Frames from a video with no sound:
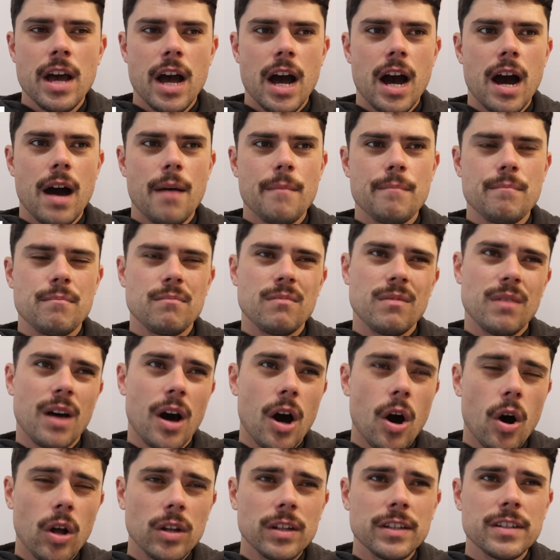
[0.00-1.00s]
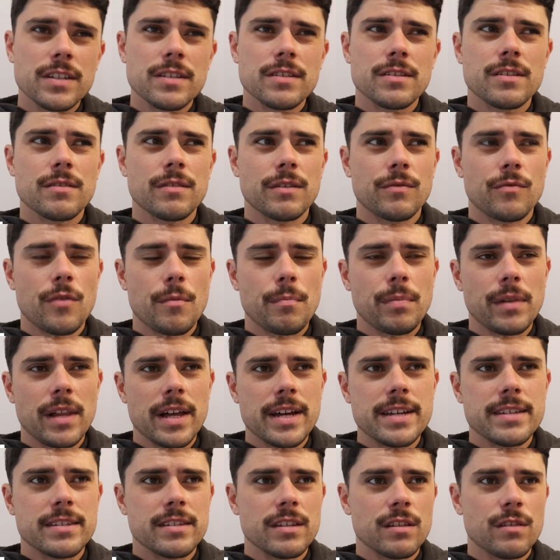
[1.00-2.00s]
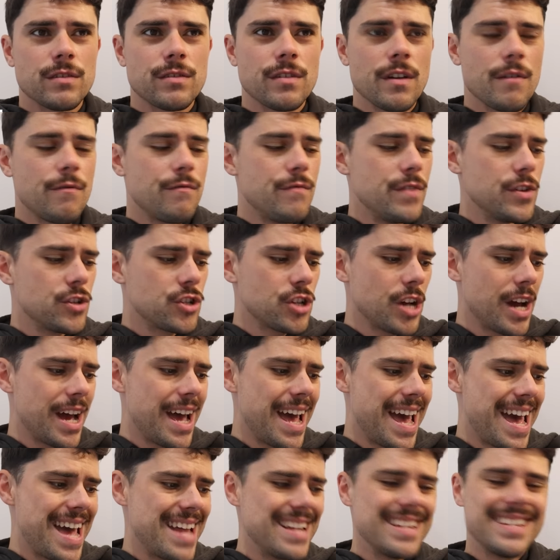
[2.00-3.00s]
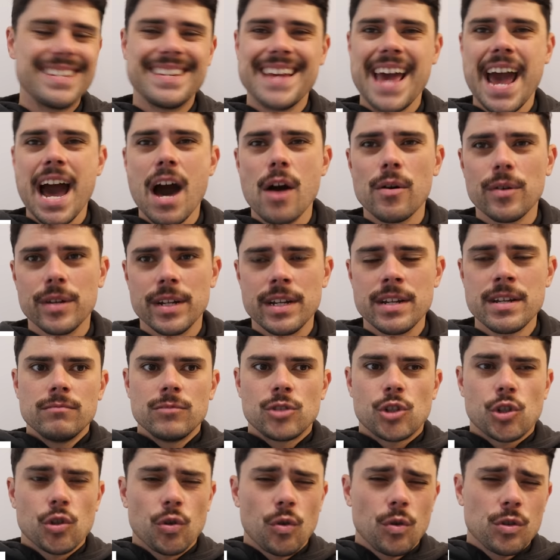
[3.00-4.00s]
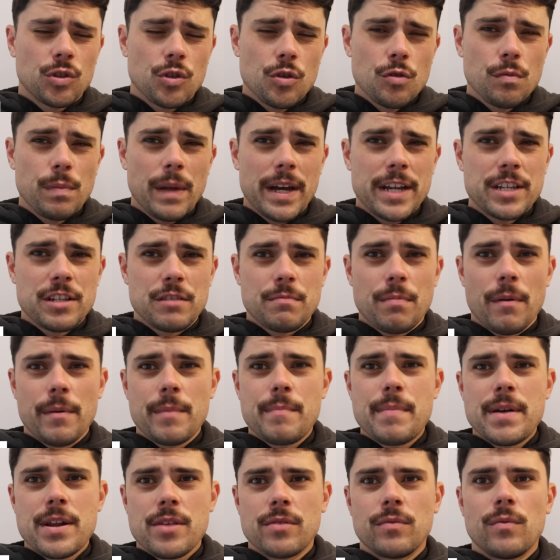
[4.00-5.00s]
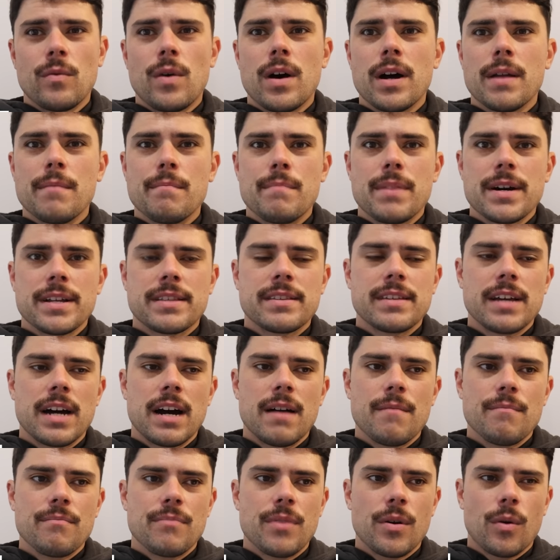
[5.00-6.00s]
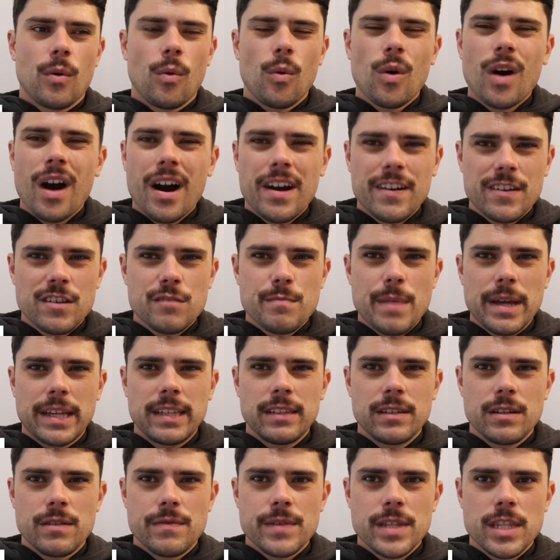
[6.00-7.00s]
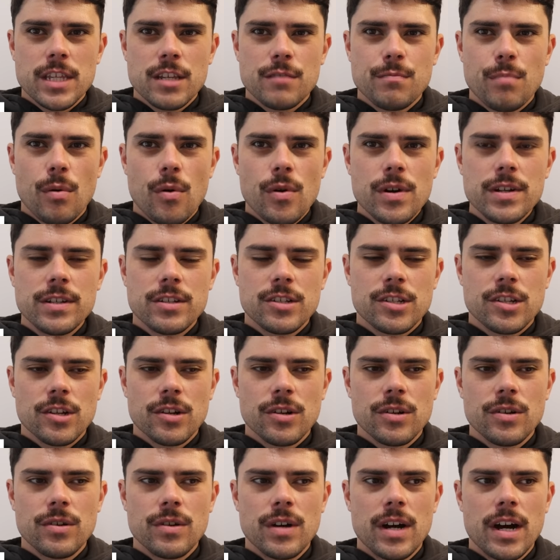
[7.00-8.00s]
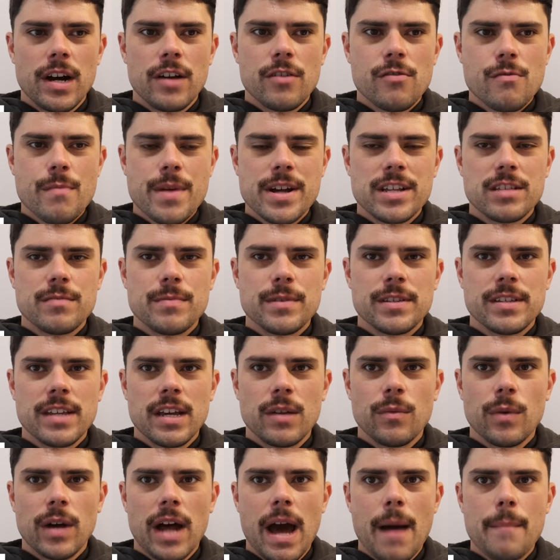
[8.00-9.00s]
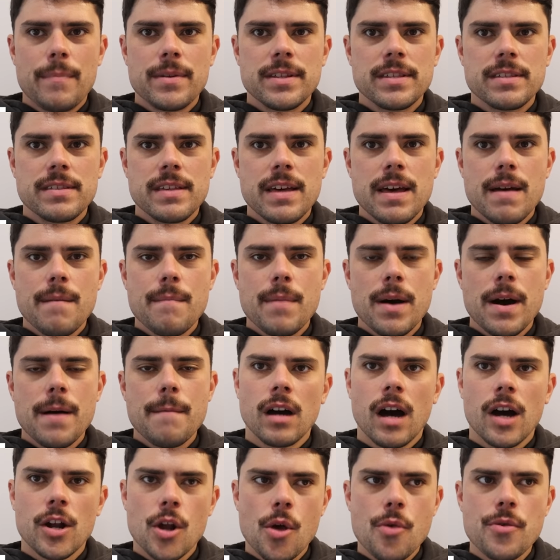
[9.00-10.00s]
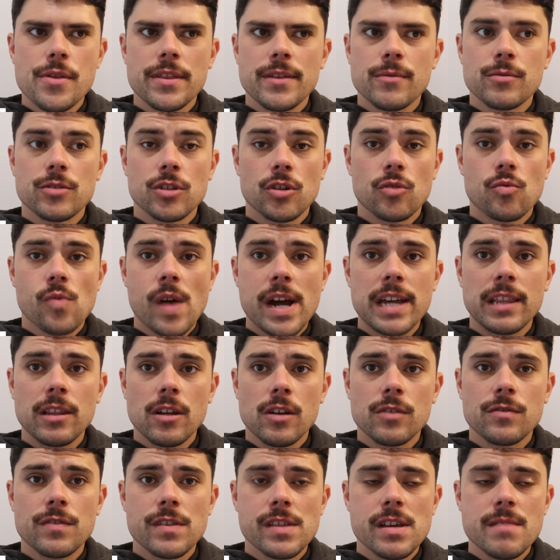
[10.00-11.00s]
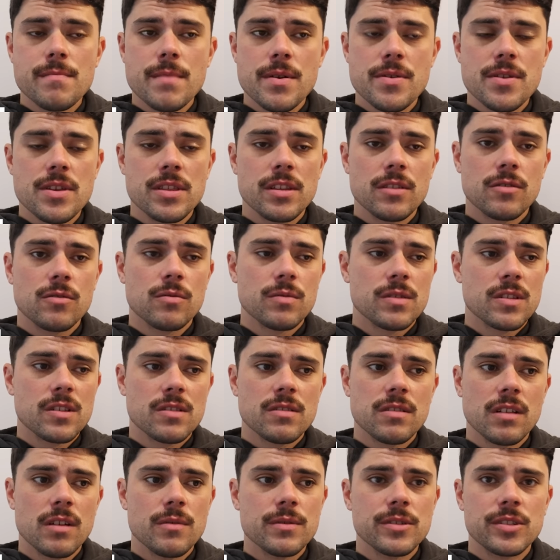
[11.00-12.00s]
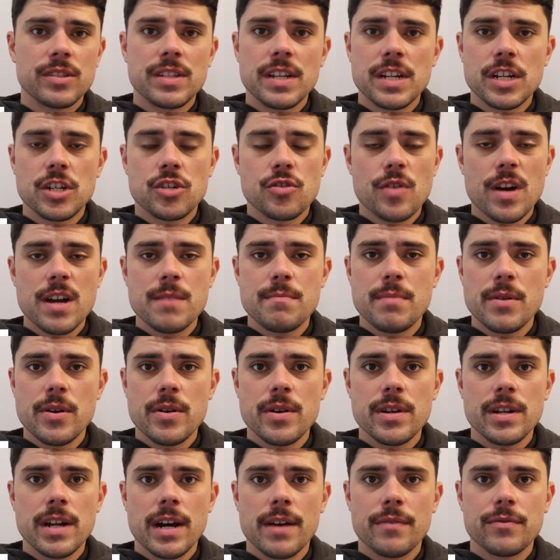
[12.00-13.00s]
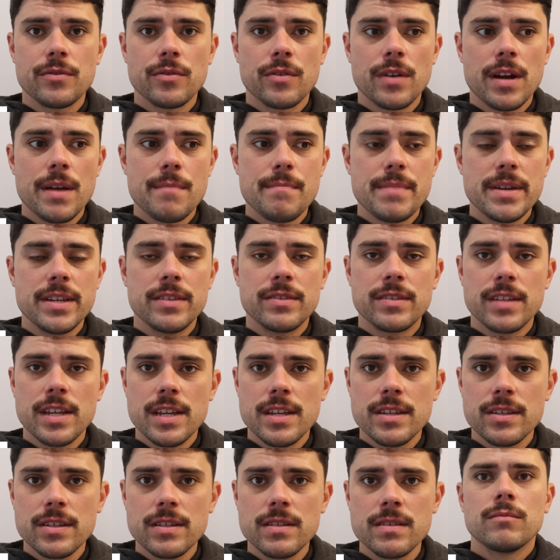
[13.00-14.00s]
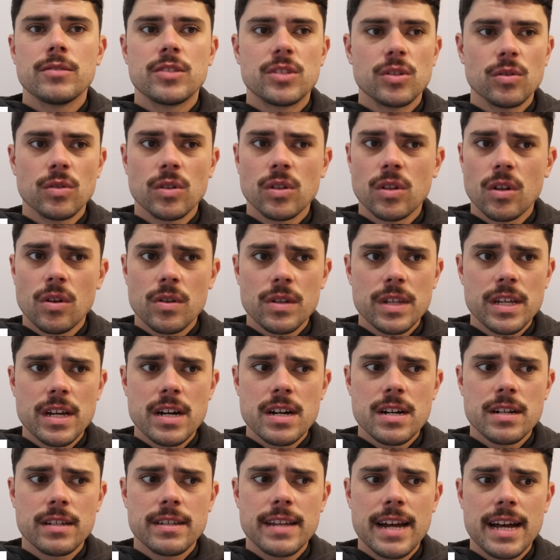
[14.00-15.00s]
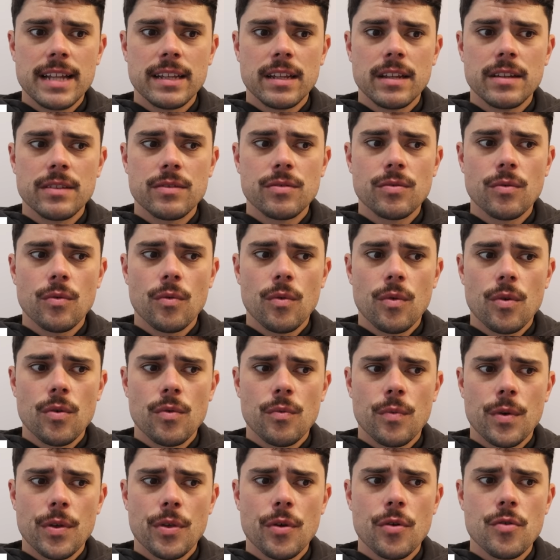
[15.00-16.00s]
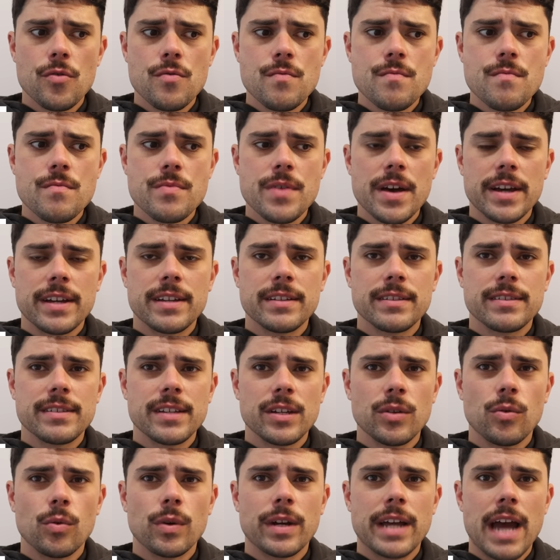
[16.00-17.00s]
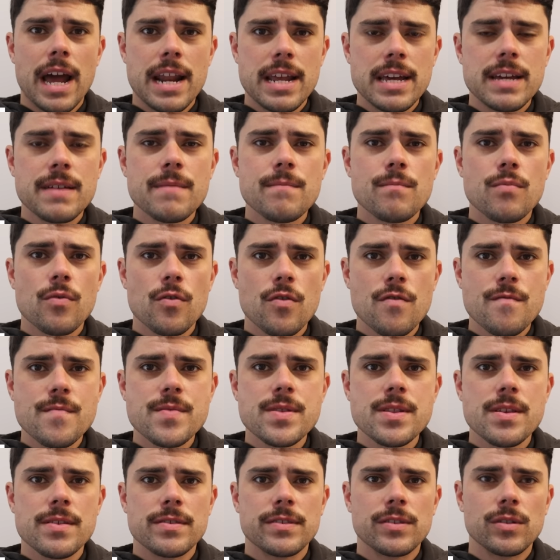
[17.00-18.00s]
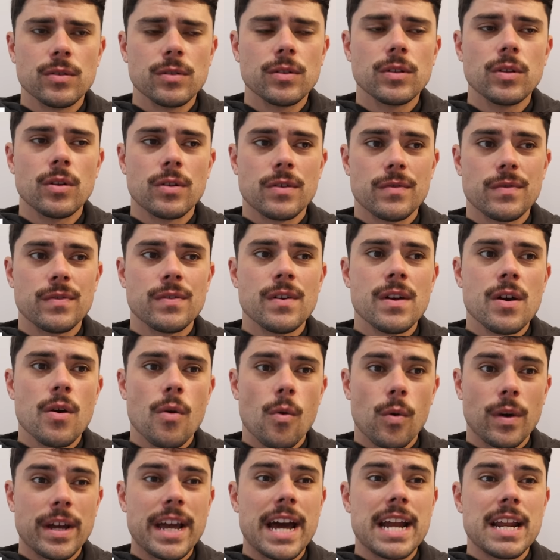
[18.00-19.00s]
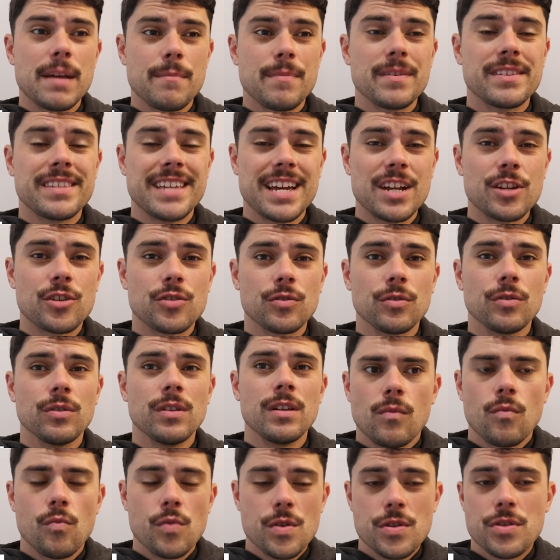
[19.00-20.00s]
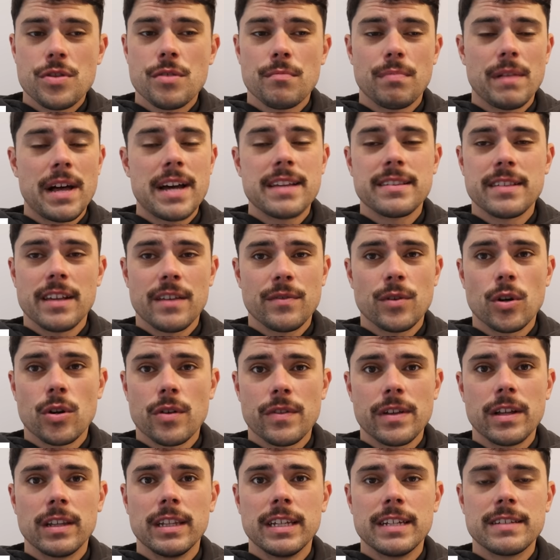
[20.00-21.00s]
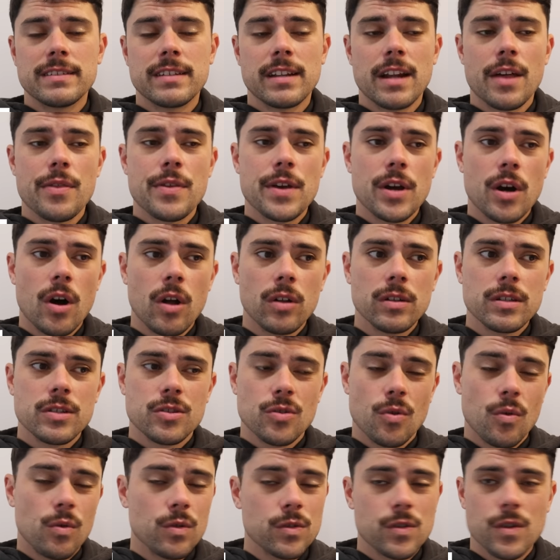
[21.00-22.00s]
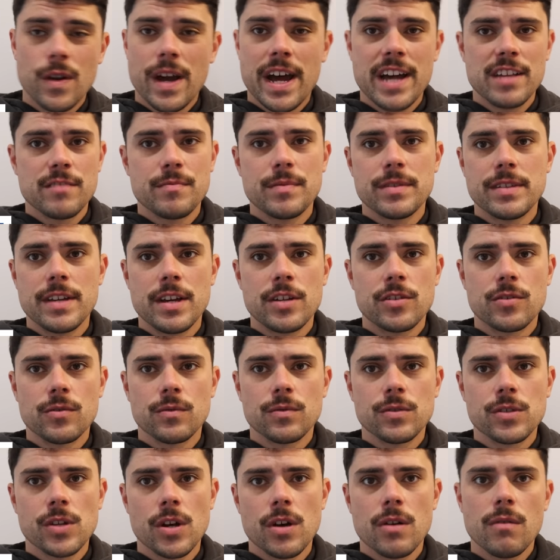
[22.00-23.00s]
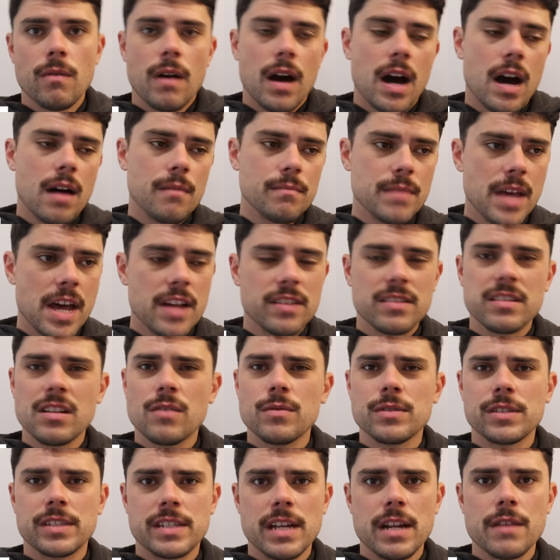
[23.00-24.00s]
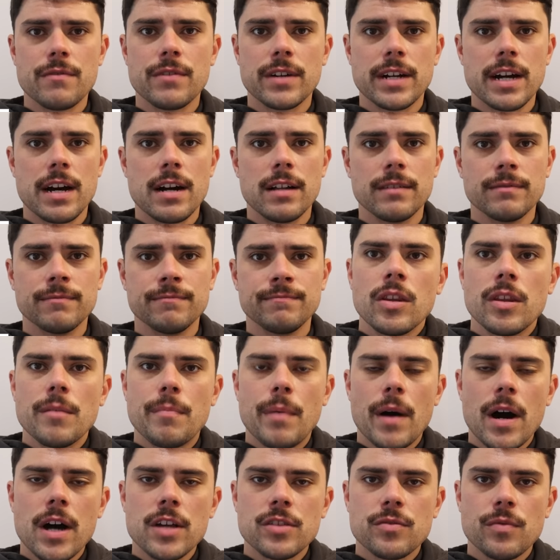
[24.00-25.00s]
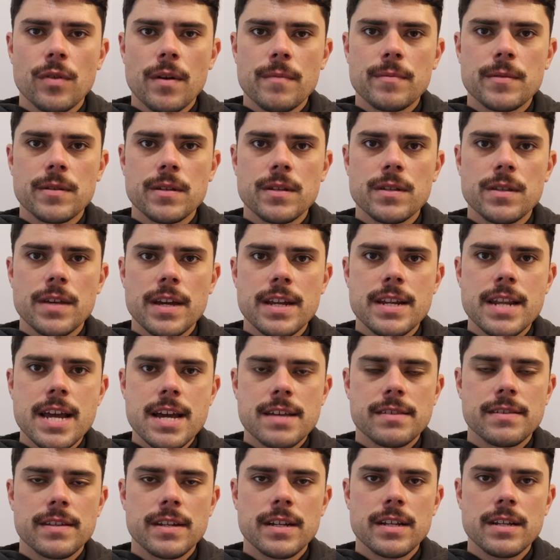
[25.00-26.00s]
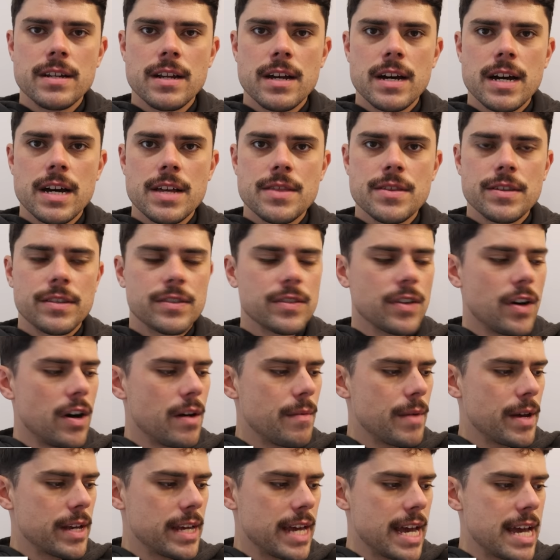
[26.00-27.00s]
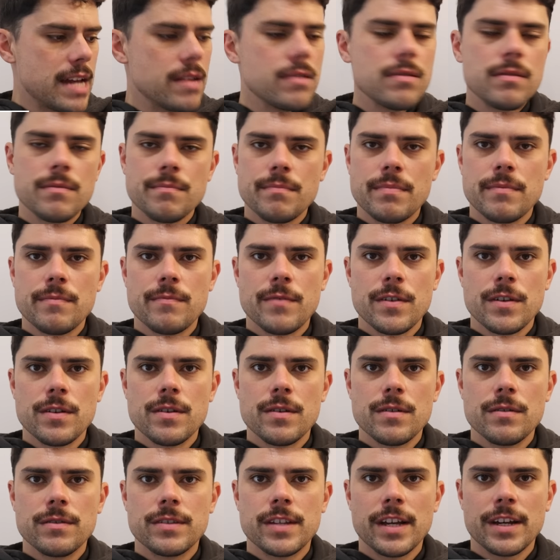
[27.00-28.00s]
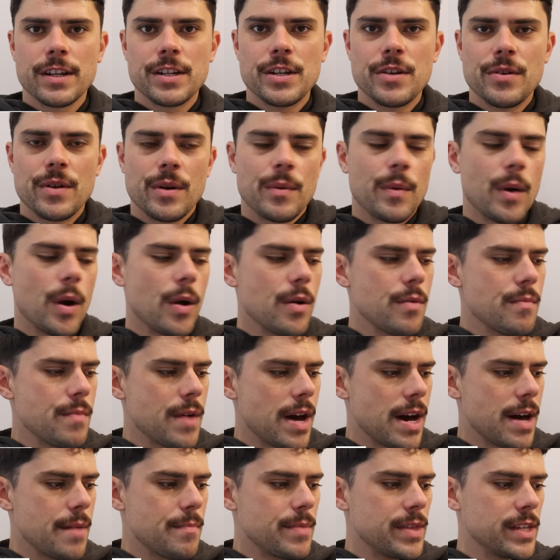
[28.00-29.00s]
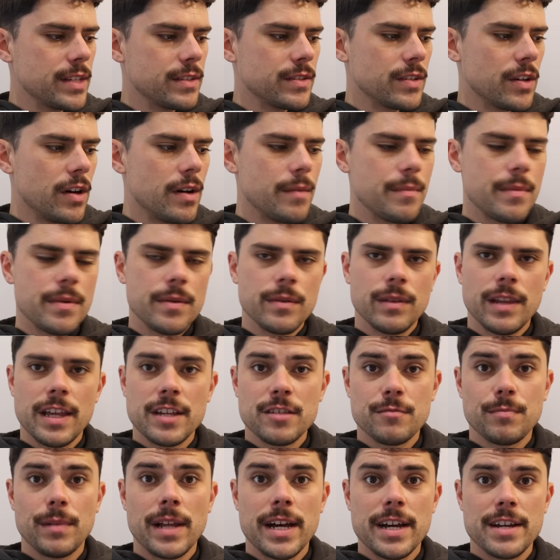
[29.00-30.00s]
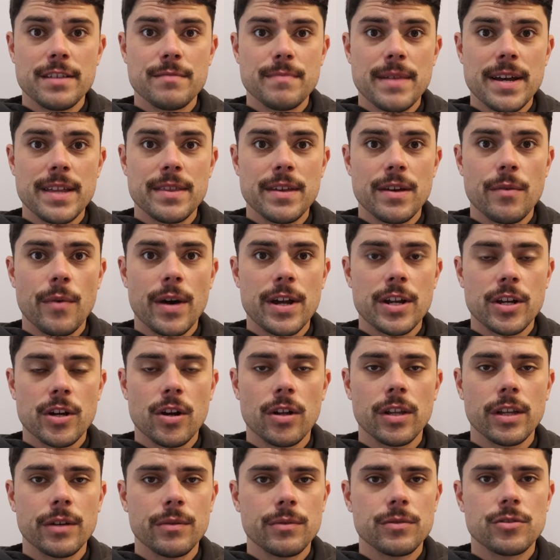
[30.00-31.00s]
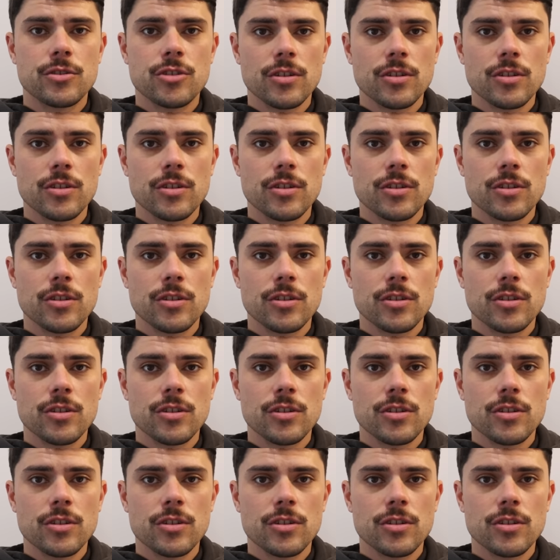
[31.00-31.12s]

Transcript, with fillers: Hollands replaces Fisher and Dow, and Sure, two players is probably better than one, but they're all kind of speculative at this point, so it remains to be seen what happens there. But I don't think it was a great loss for them. I think this was a slow and steady trade period after a big season. Still a lot of young talent with whom they can see organic improvement. There's still a lot of organic potential with the players they've got on their list, and I think Hollands also has potential. So, yeah, slow and steady for Carlton. The Pies were up to their necks in it this time again, for second year in a row, but this time less players made their way to Collingwood. It was